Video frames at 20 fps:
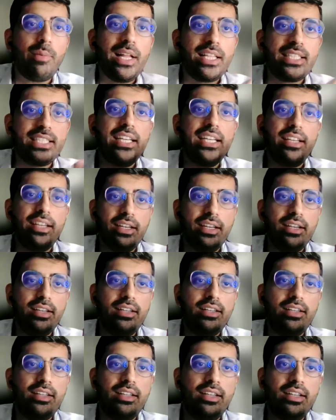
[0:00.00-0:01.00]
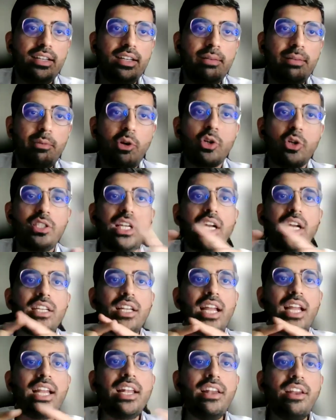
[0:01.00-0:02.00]
from, let's say, India. Because
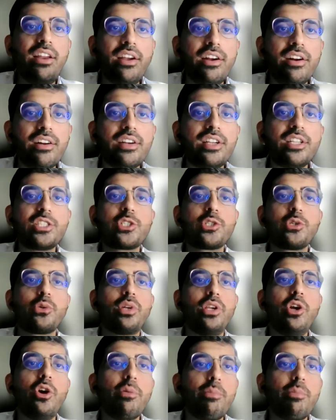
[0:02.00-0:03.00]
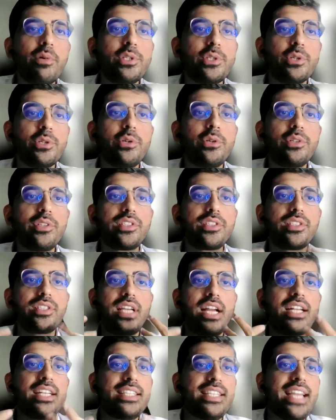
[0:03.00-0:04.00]
the underlying layer is totally open
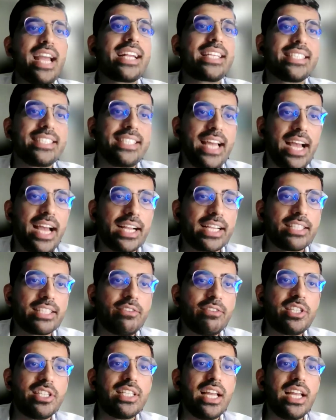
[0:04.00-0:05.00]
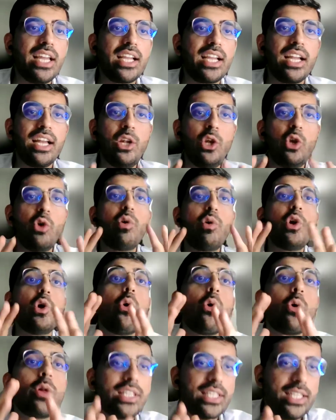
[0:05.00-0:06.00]
source and tech stacks, which is like no
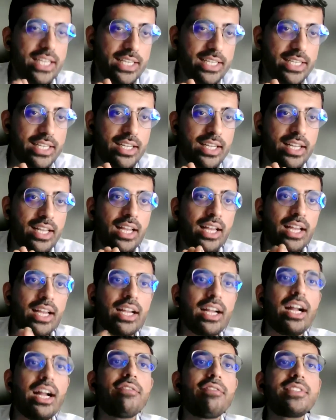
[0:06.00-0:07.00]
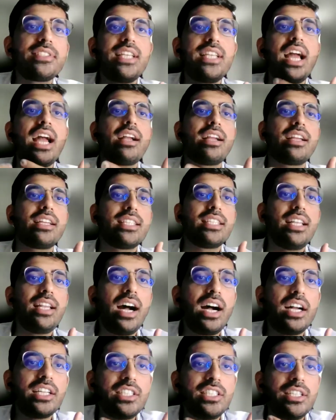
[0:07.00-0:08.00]
one owns it. GovStack
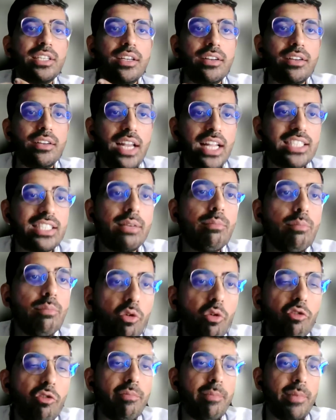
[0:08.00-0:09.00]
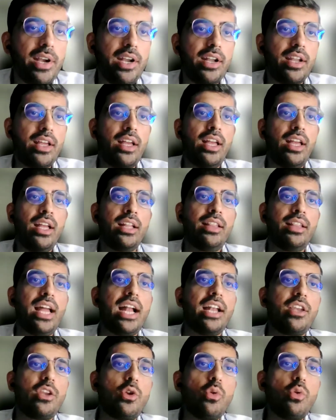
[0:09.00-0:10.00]
is a larger, let's say, movement
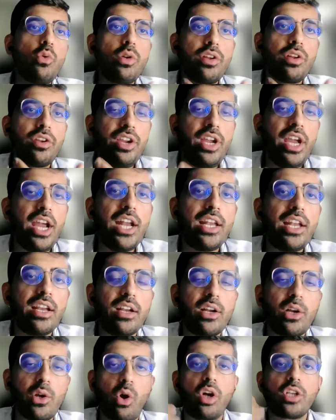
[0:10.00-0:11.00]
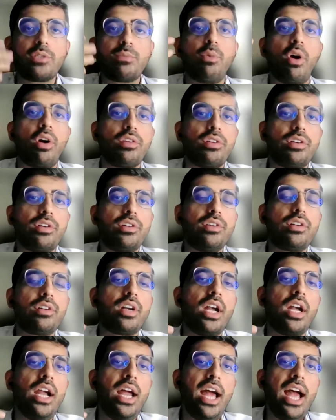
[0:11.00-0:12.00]
that you create
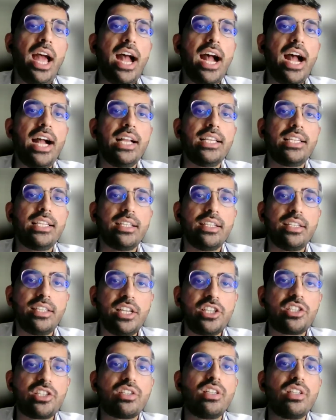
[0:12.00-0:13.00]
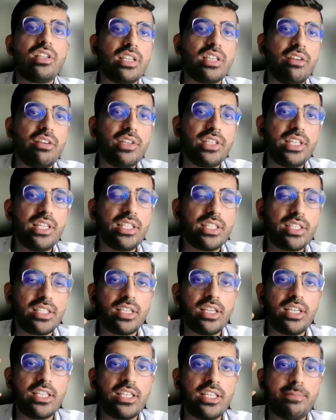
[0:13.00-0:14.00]
cross-border and digital
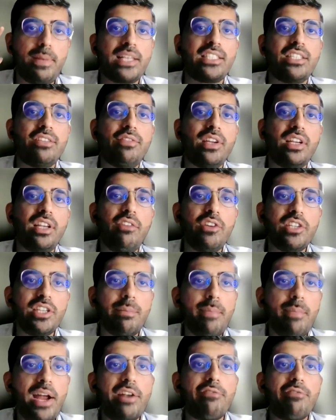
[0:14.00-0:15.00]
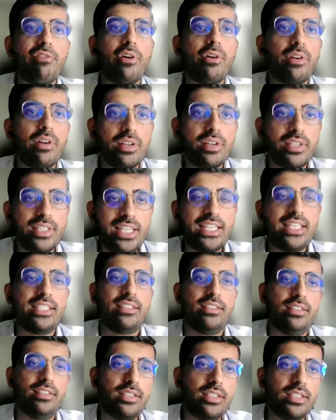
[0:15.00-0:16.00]
services, specifically which are meant for
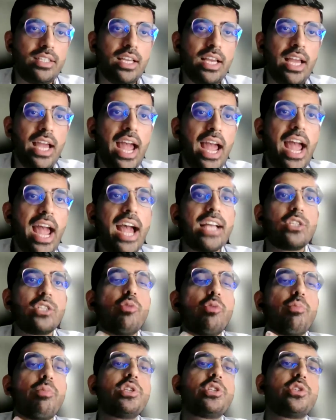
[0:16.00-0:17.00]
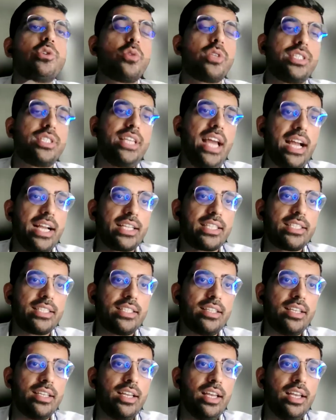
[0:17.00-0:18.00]
citizens, as open source
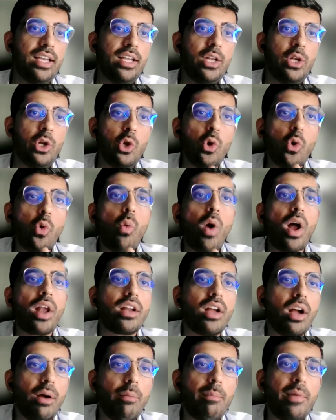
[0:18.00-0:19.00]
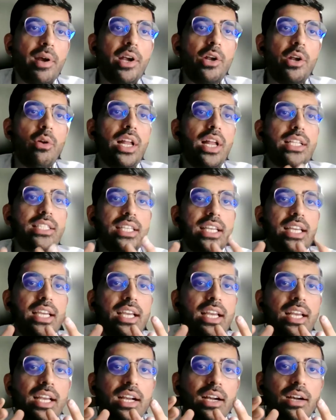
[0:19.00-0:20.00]
stacks. No one government or, let's
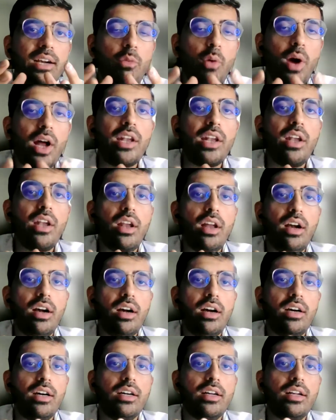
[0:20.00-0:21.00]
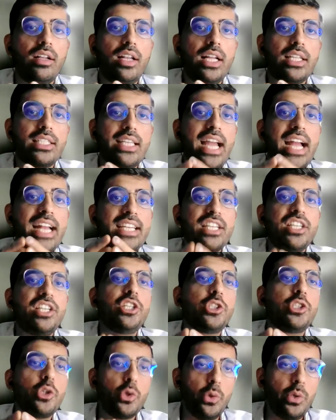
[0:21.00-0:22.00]
say,
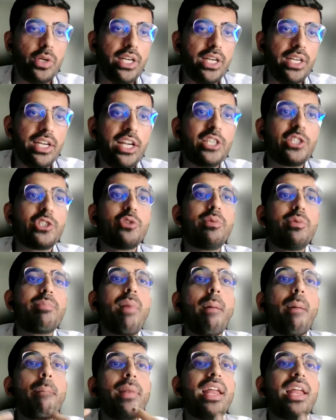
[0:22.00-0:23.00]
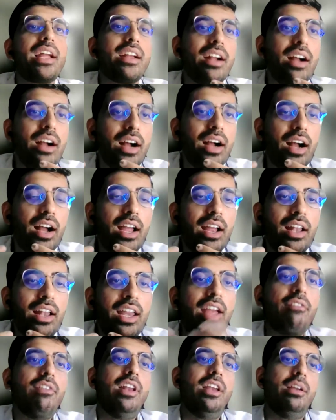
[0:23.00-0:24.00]
entity should own it. It should be publicly
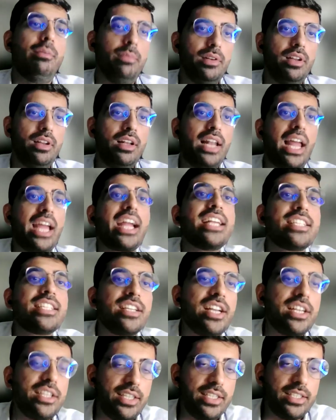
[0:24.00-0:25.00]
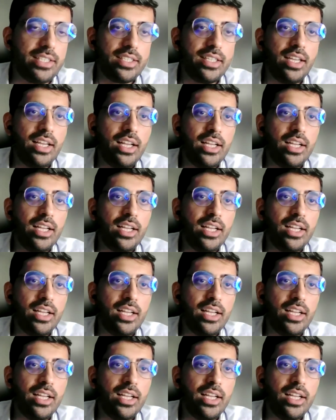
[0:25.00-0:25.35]
available, like internet.